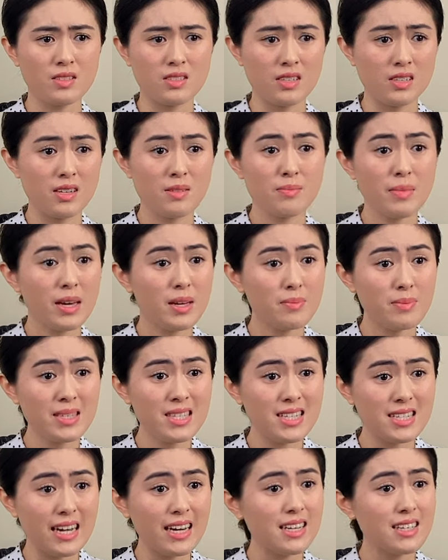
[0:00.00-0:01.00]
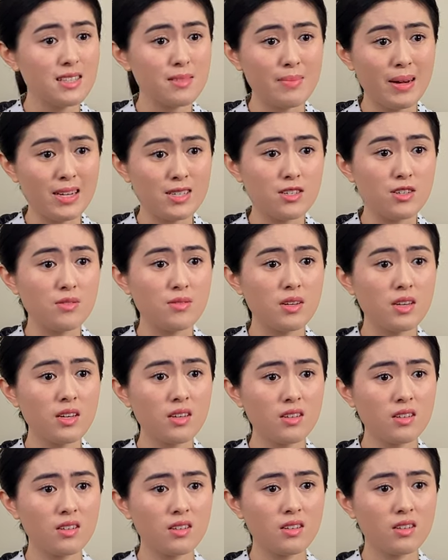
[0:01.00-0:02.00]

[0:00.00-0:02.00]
didn't make mistakes in my duty